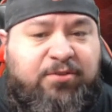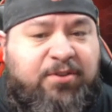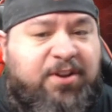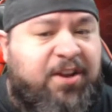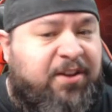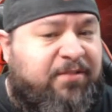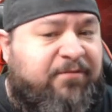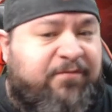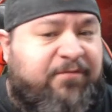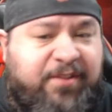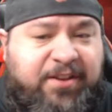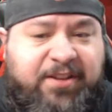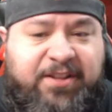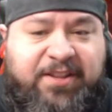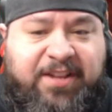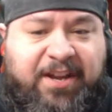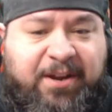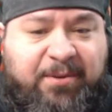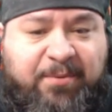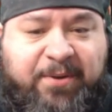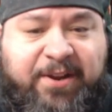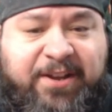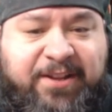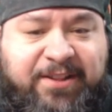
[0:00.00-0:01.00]
confident
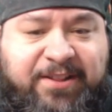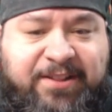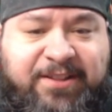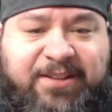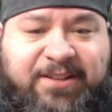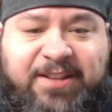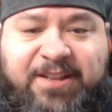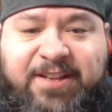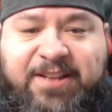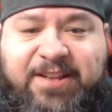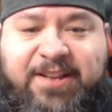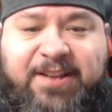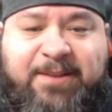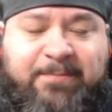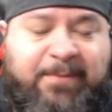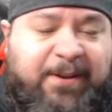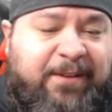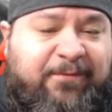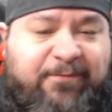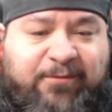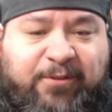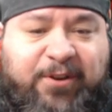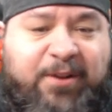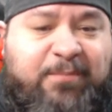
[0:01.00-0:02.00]
I will,
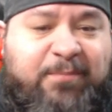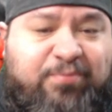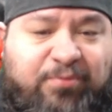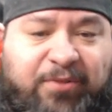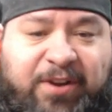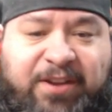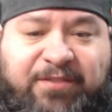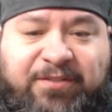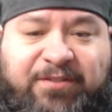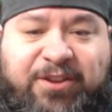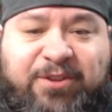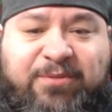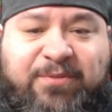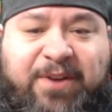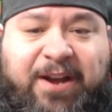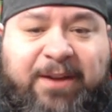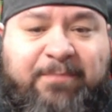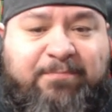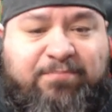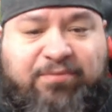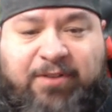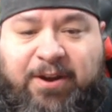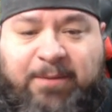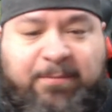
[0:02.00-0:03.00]
but for the preview,
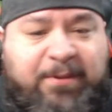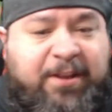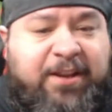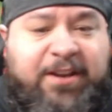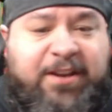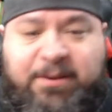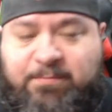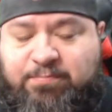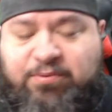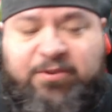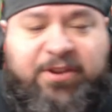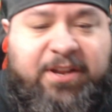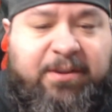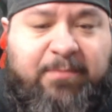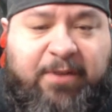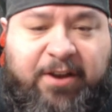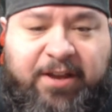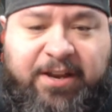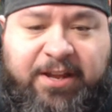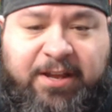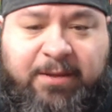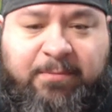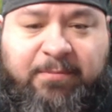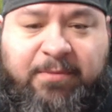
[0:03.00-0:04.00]
I'm probably going to put him
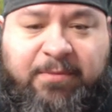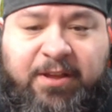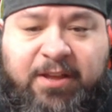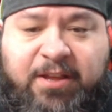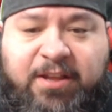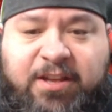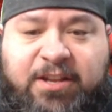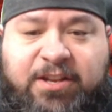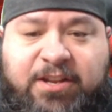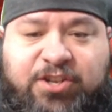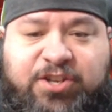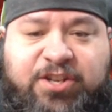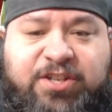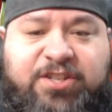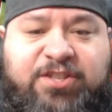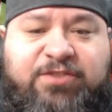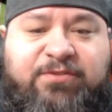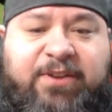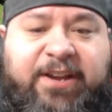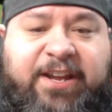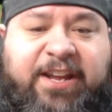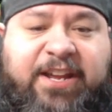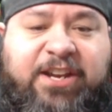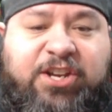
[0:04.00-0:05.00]
on him just
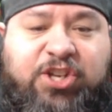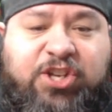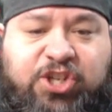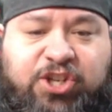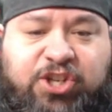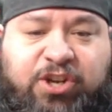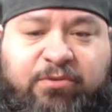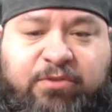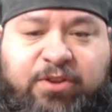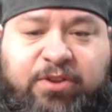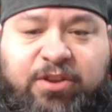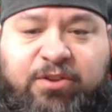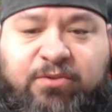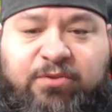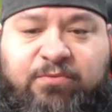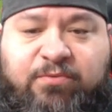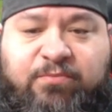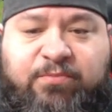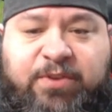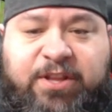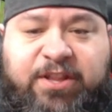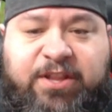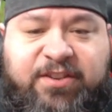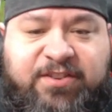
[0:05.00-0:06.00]
so I can show you
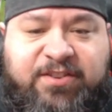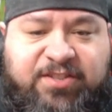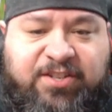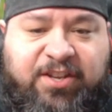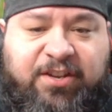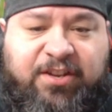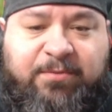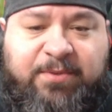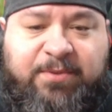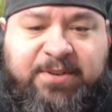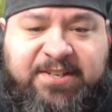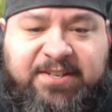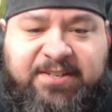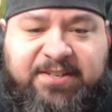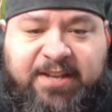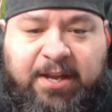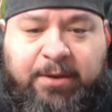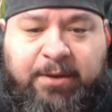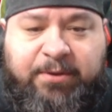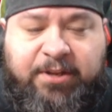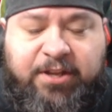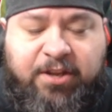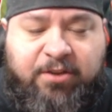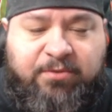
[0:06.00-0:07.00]
with the stun resist
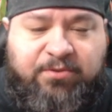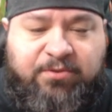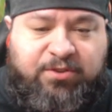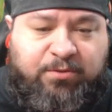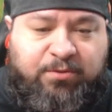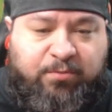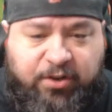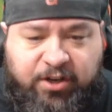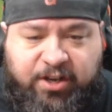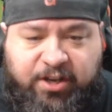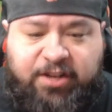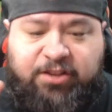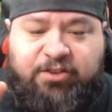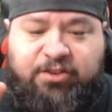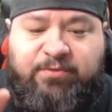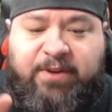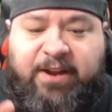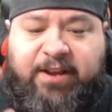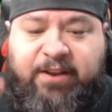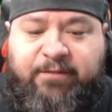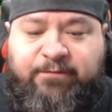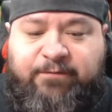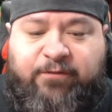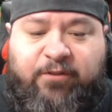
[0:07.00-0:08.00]
how it goes. So we're going to
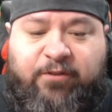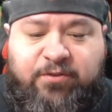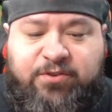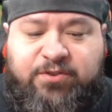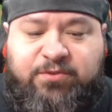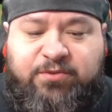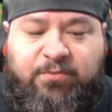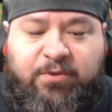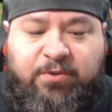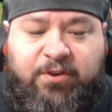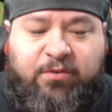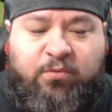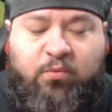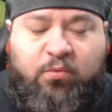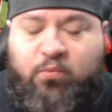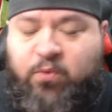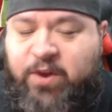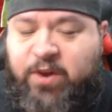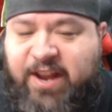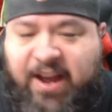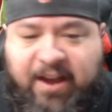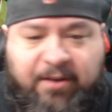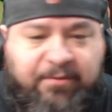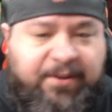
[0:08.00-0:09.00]
try the first one
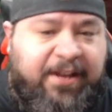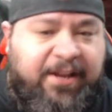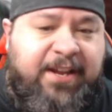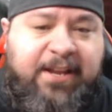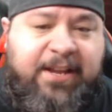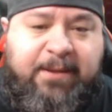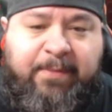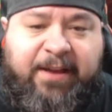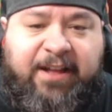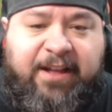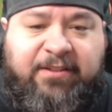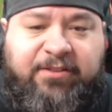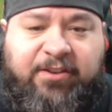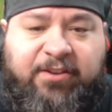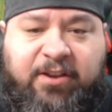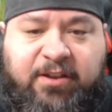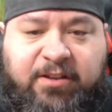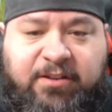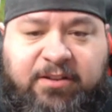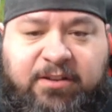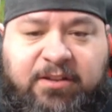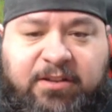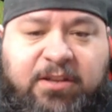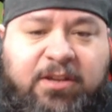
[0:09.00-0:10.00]
without any belt
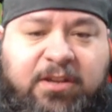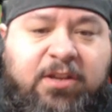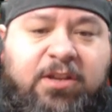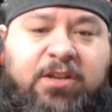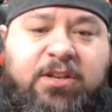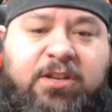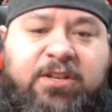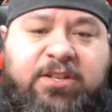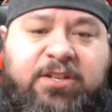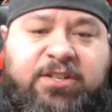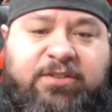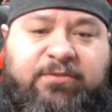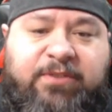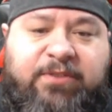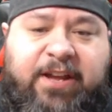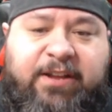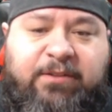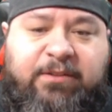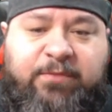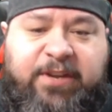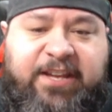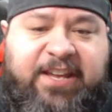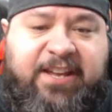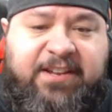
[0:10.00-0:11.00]
on so
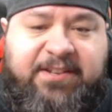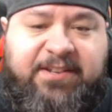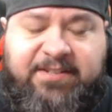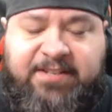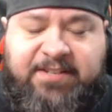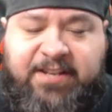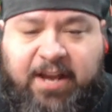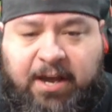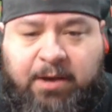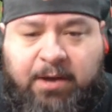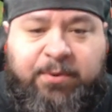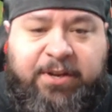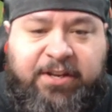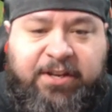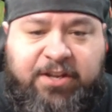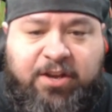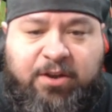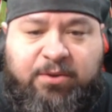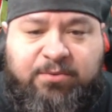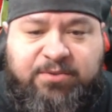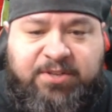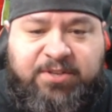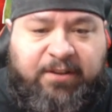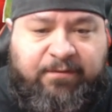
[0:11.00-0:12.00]
that we can see how it
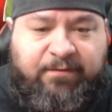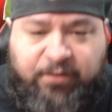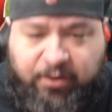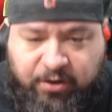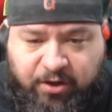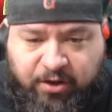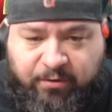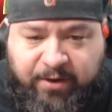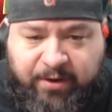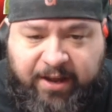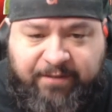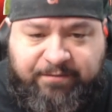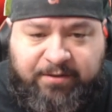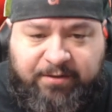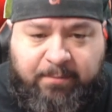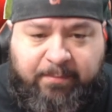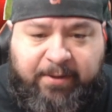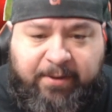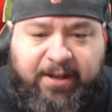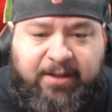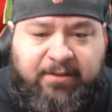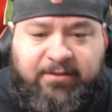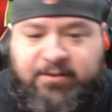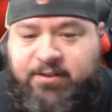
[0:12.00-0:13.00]
goes if you don't have the
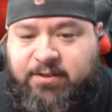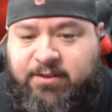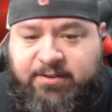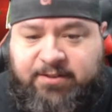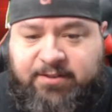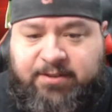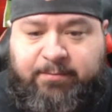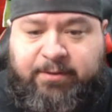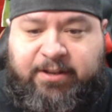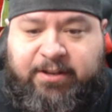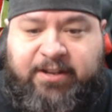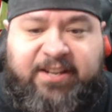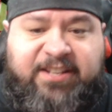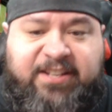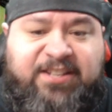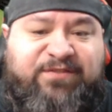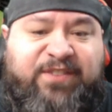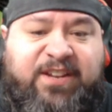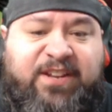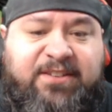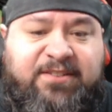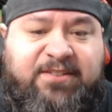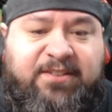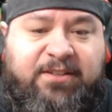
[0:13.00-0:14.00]
belt because, I mean, let's
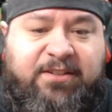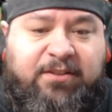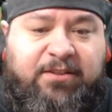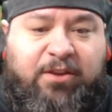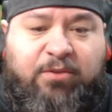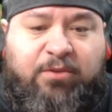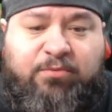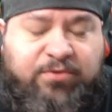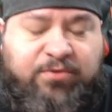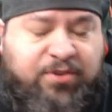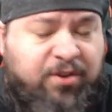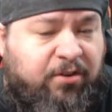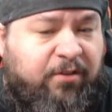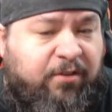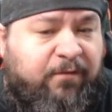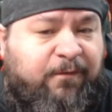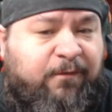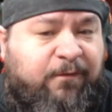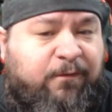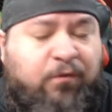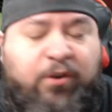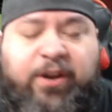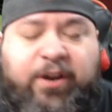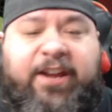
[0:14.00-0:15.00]
face it, those are
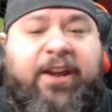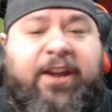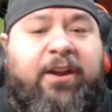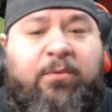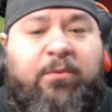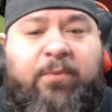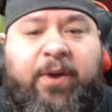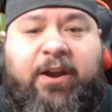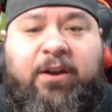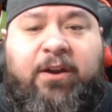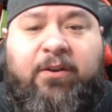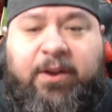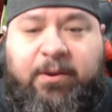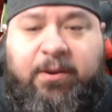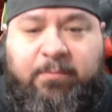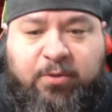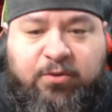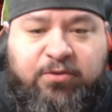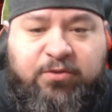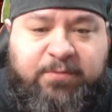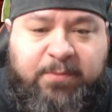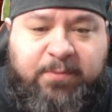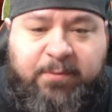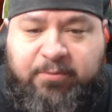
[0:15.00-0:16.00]
freaking rare and
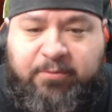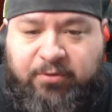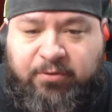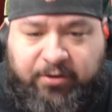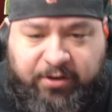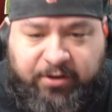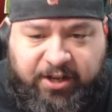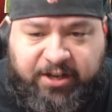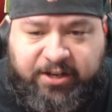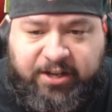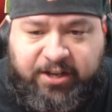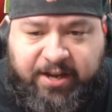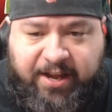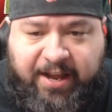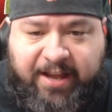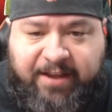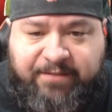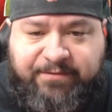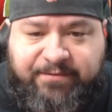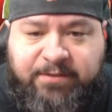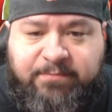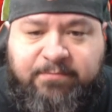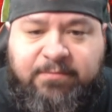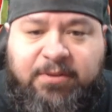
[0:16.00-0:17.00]
most people are not going to
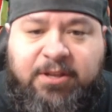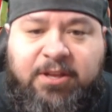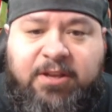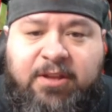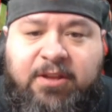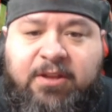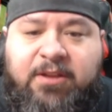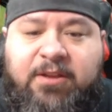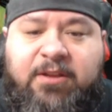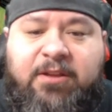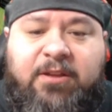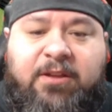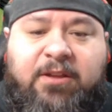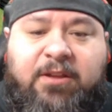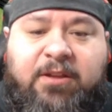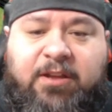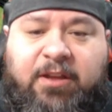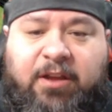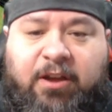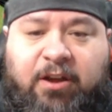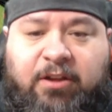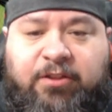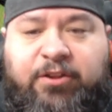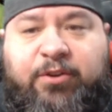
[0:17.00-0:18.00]
have him
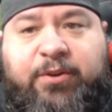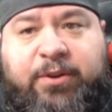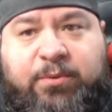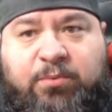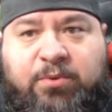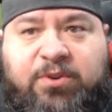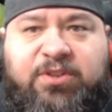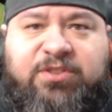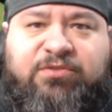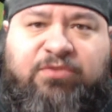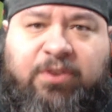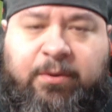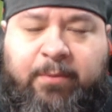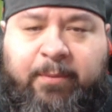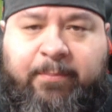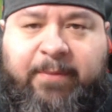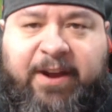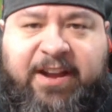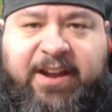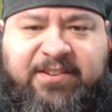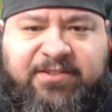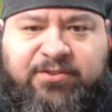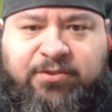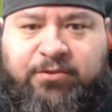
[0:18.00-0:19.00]
although it was from a
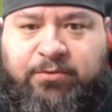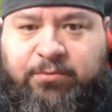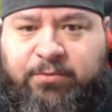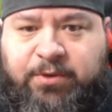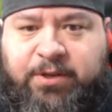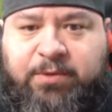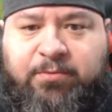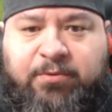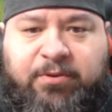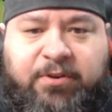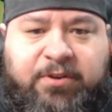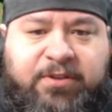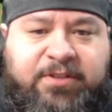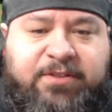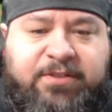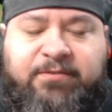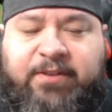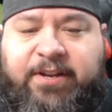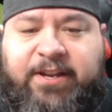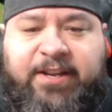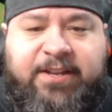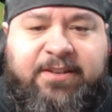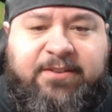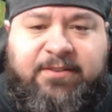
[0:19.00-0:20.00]
milestone reward, so
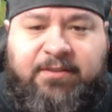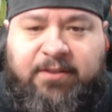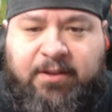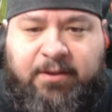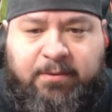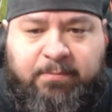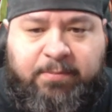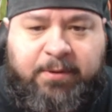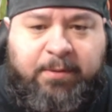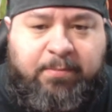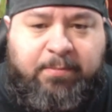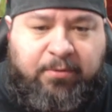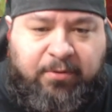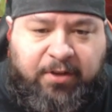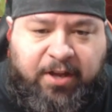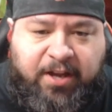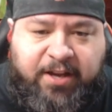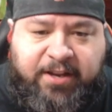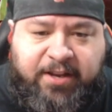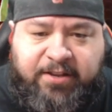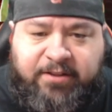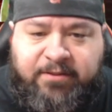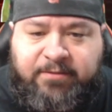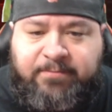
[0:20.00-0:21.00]
I guess a lot of people
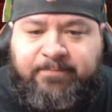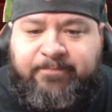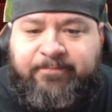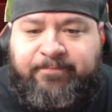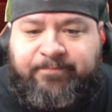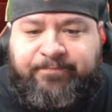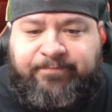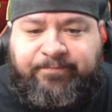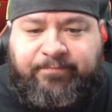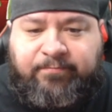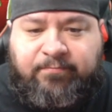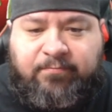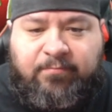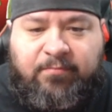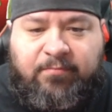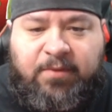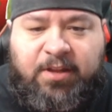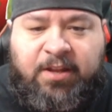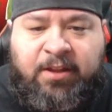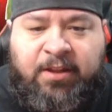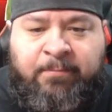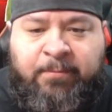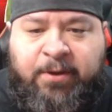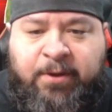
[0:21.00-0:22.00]
got it.
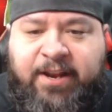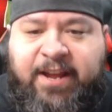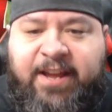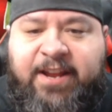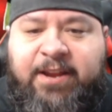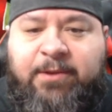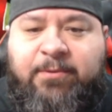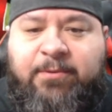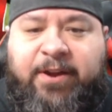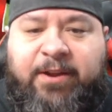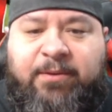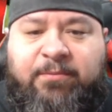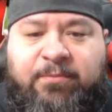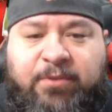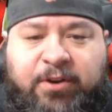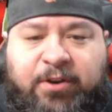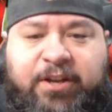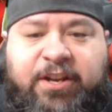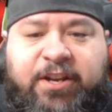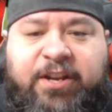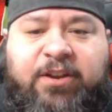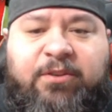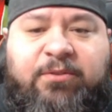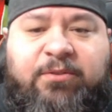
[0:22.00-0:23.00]
But anyway, we're
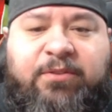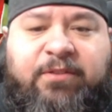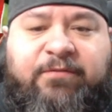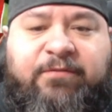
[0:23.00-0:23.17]
going to go the